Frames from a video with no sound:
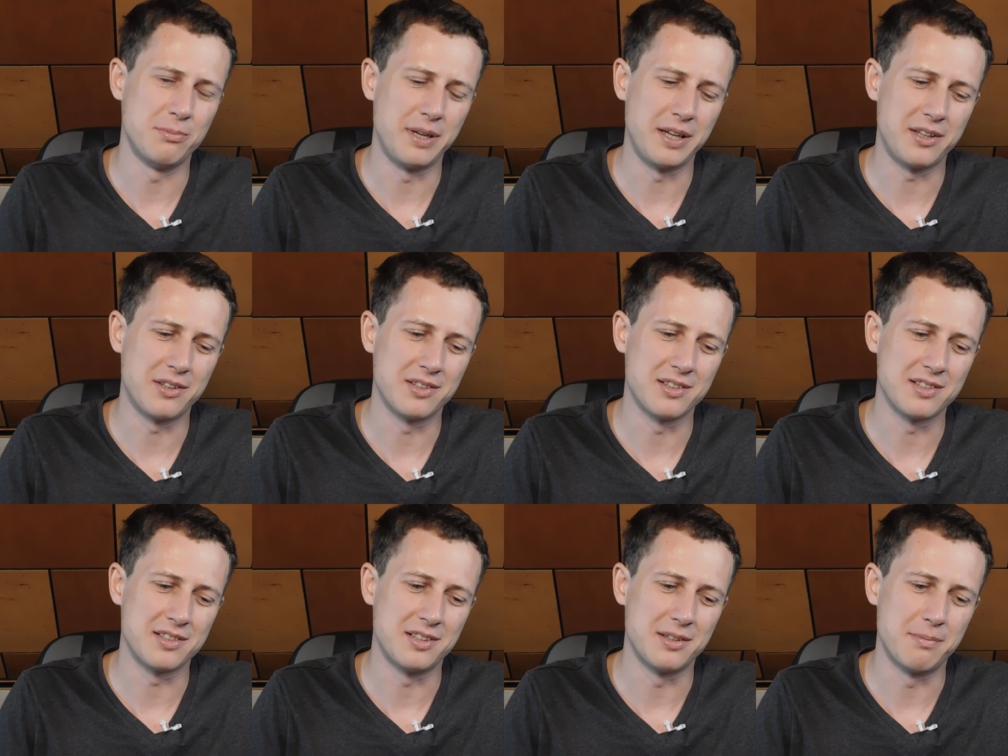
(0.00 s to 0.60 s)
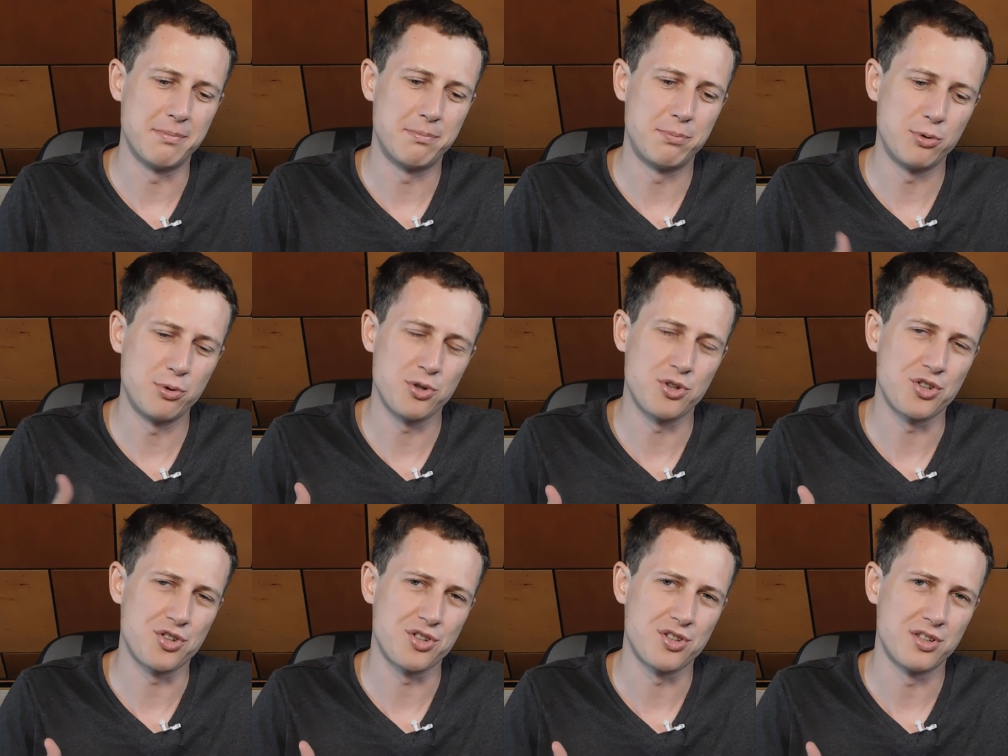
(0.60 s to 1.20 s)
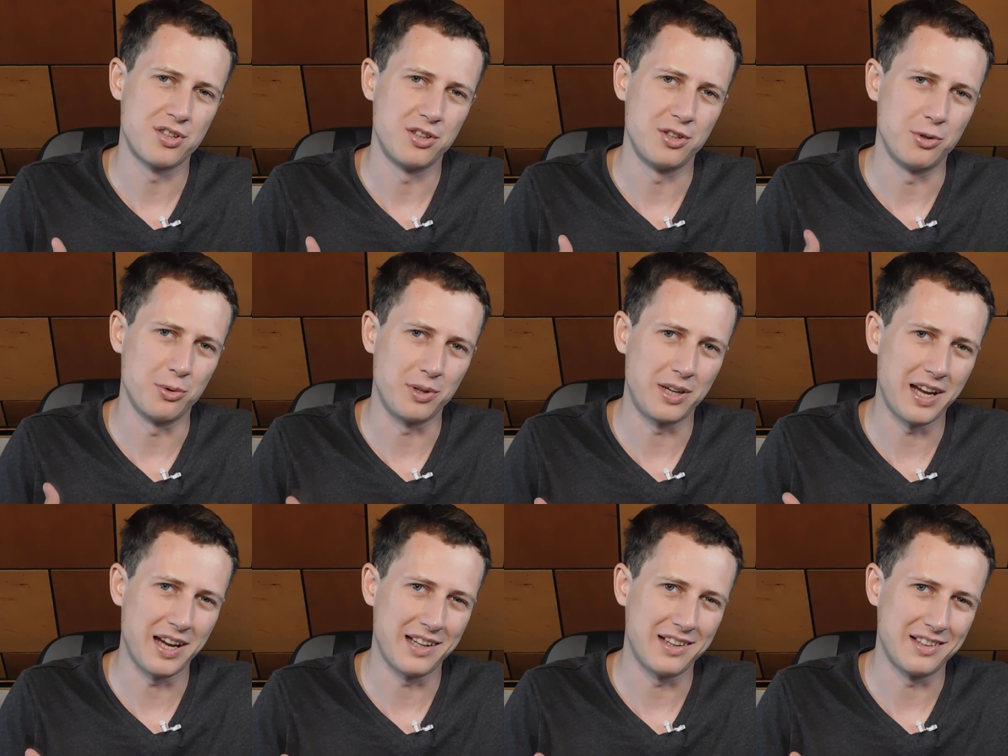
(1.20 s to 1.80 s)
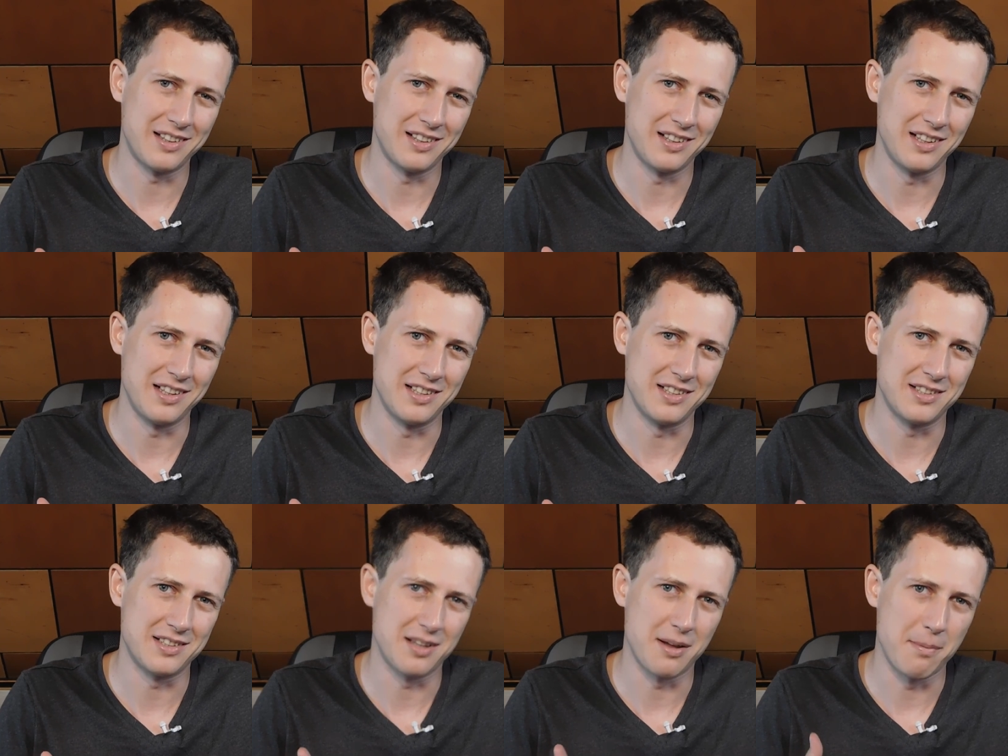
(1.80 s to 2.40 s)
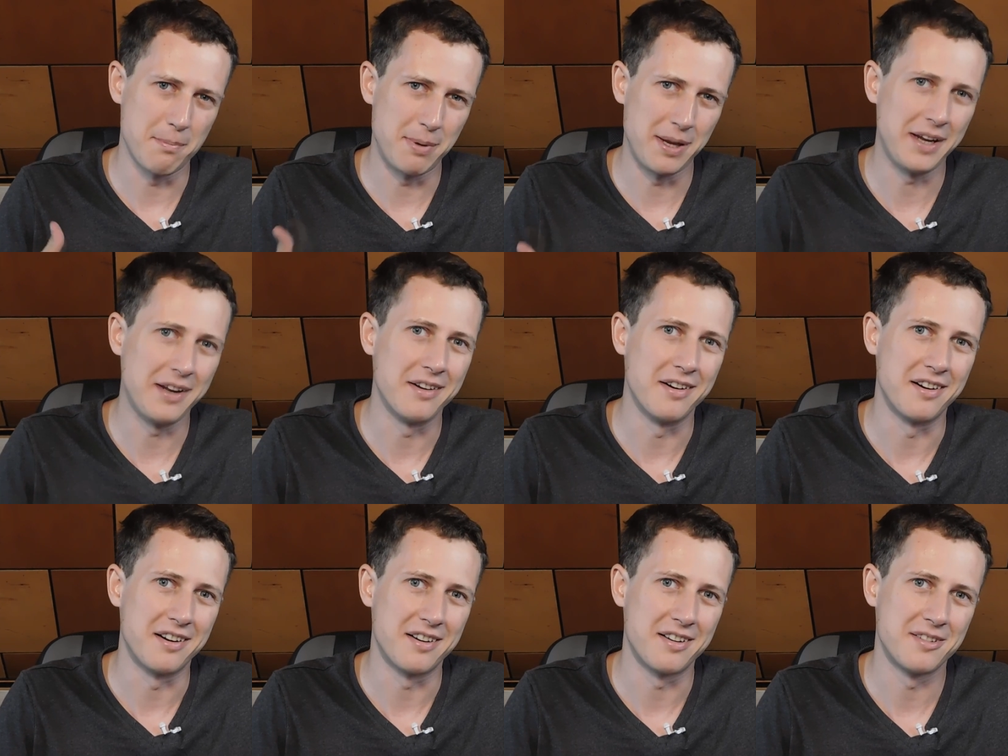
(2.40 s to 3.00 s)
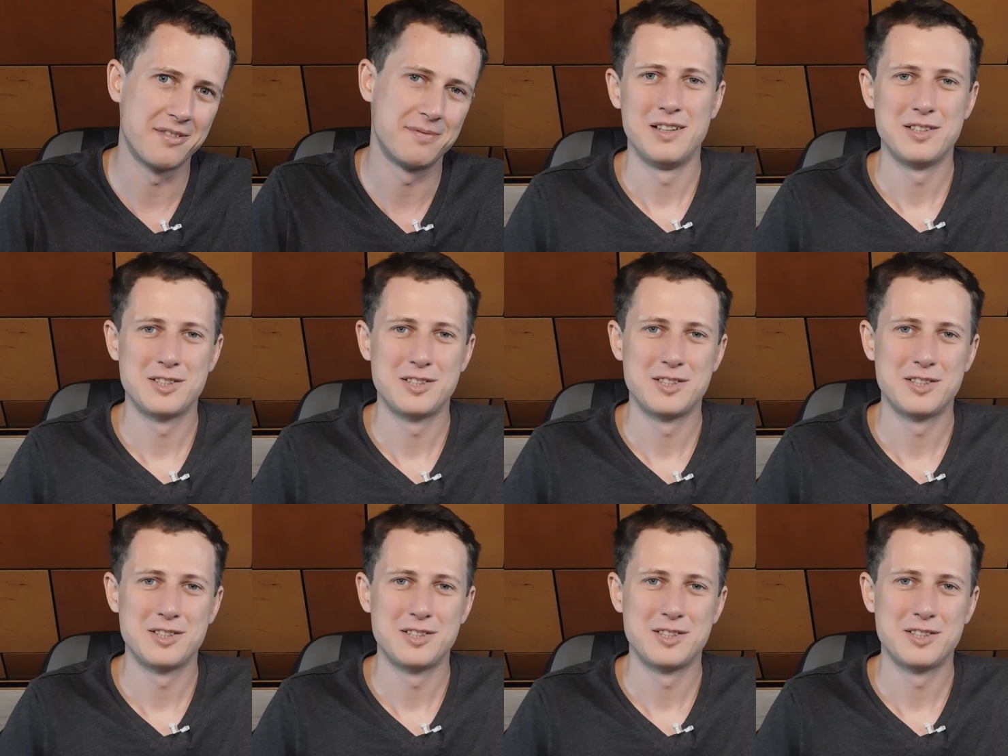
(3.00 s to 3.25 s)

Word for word: because the push you get is bigger.